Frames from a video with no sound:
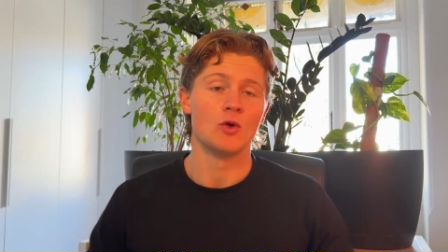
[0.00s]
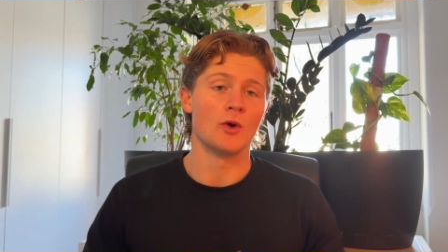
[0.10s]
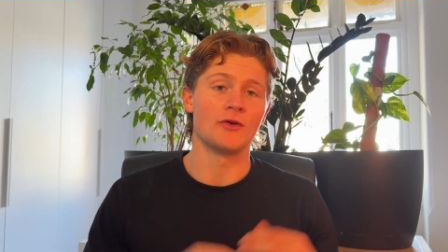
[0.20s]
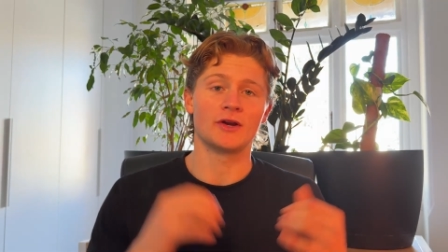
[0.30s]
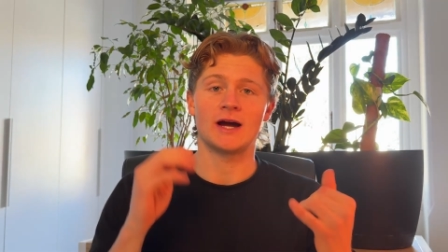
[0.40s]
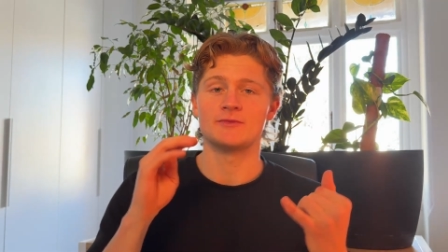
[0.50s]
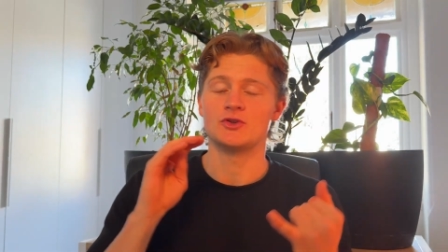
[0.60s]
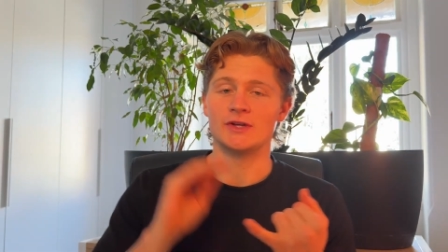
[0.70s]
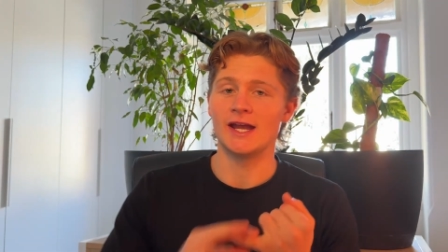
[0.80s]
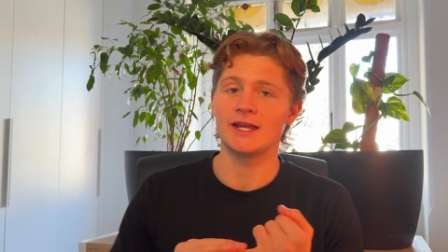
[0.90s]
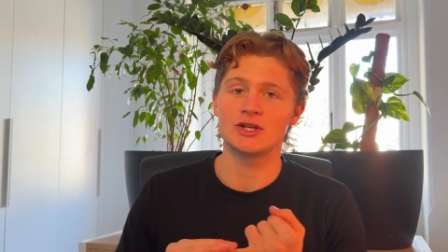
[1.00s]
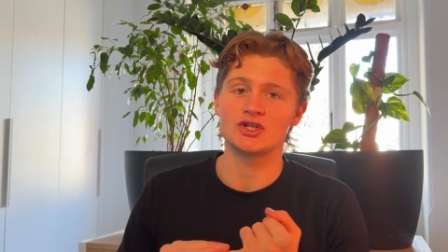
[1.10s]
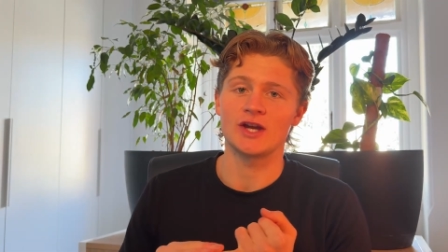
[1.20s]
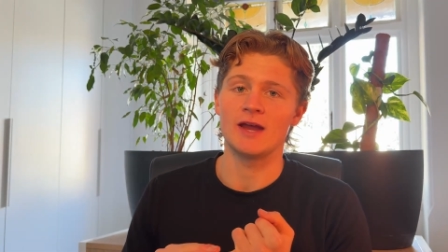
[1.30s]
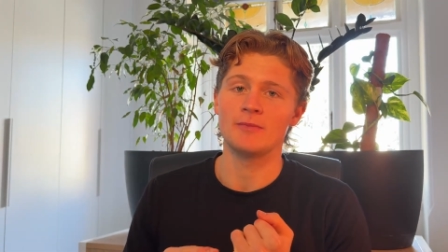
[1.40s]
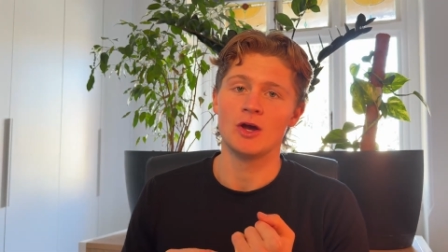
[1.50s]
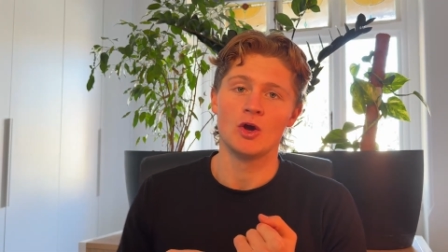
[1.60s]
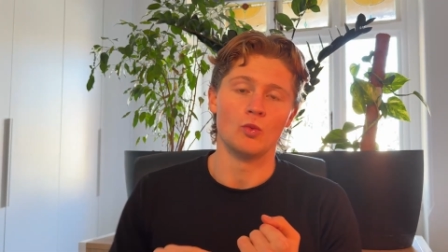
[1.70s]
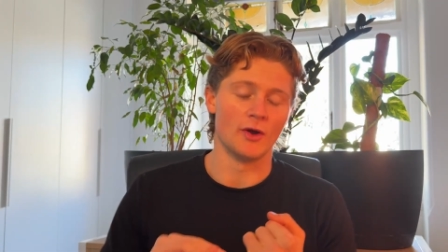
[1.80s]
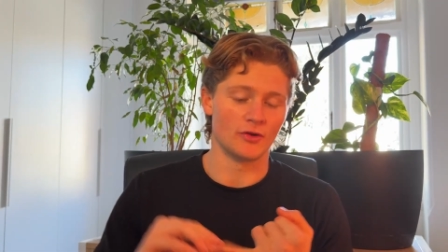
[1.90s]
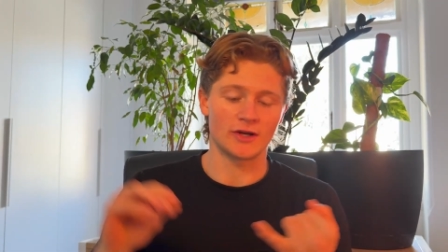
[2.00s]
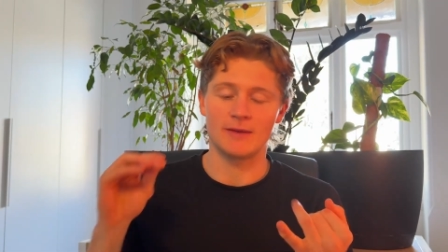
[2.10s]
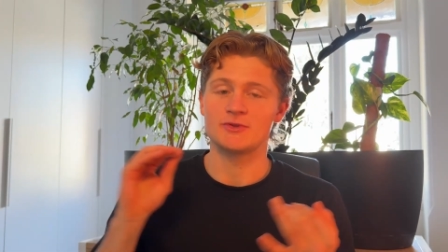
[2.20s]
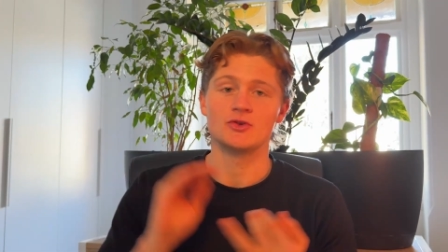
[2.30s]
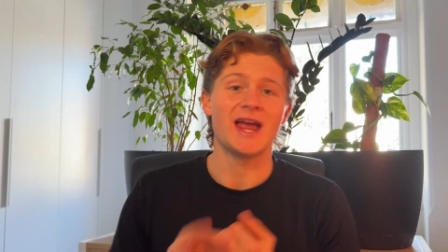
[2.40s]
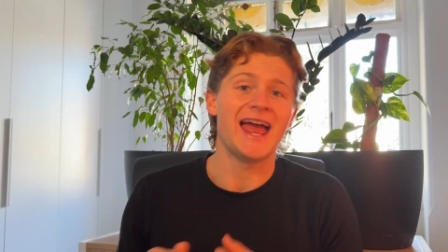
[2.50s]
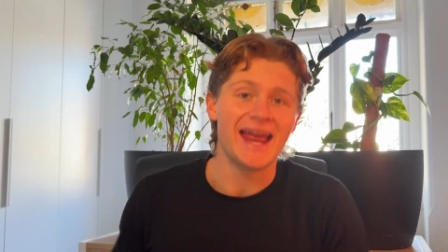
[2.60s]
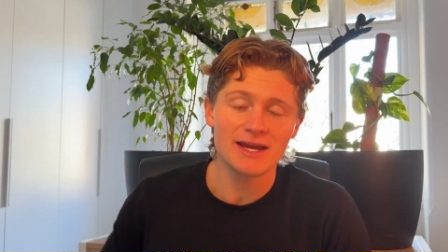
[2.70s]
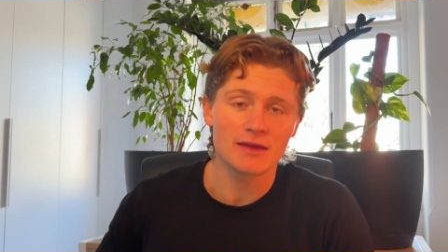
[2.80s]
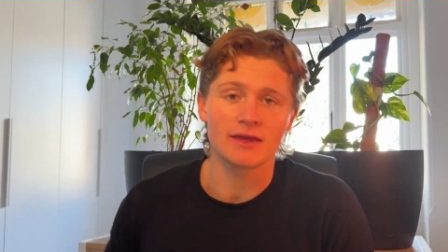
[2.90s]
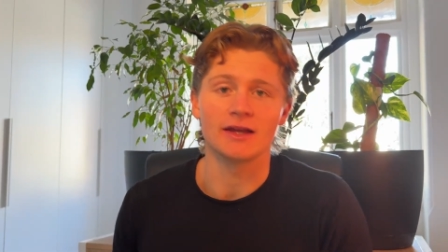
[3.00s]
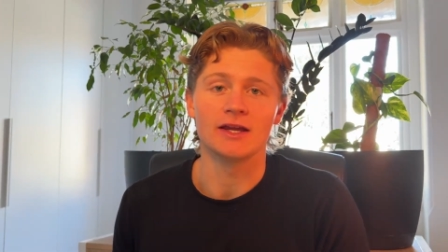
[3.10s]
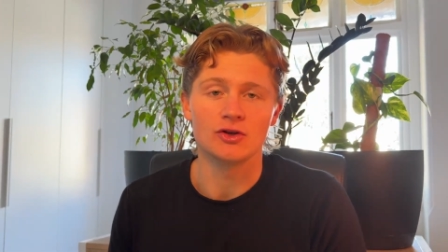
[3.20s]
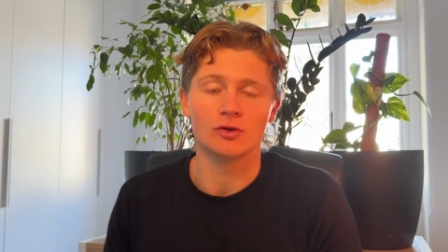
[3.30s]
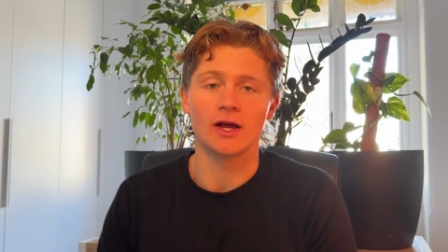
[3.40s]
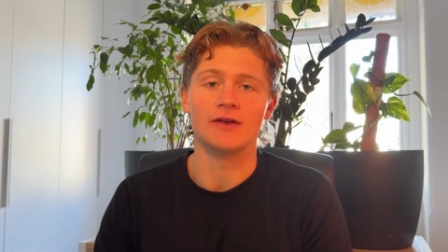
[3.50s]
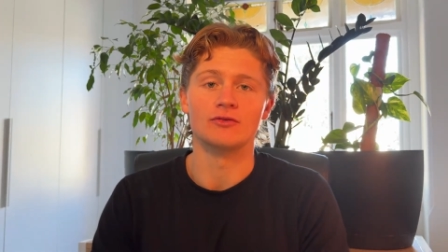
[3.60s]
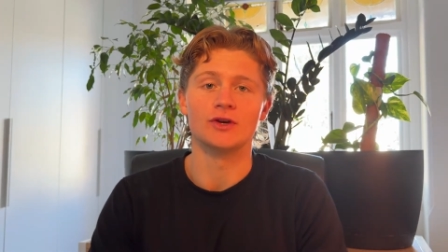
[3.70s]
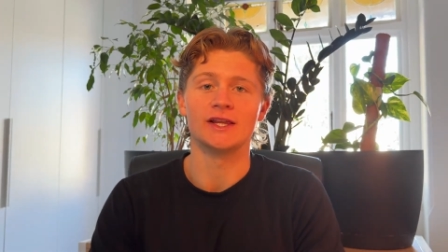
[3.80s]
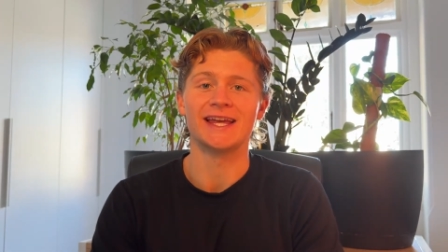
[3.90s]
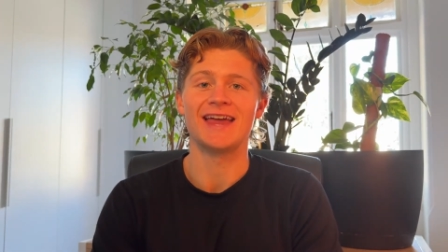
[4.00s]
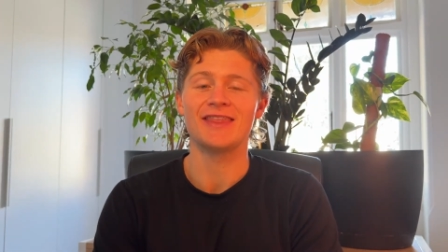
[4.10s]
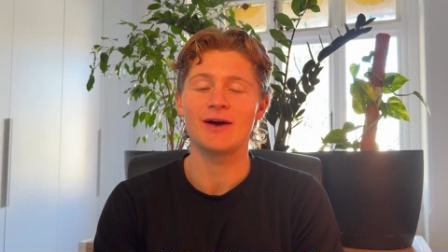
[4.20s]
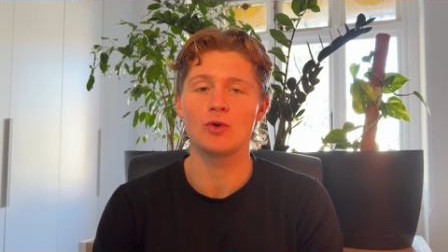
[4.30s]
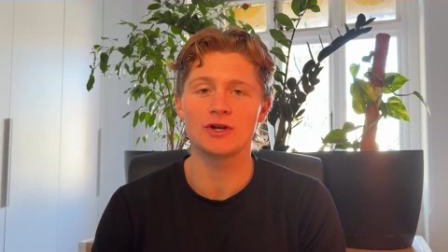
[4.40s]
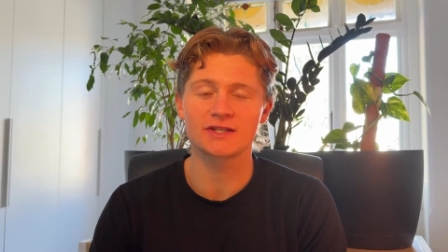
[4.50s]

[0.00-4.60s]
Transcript: whether it comes to getting in shape, whether it comes to anything in your life really, and that word is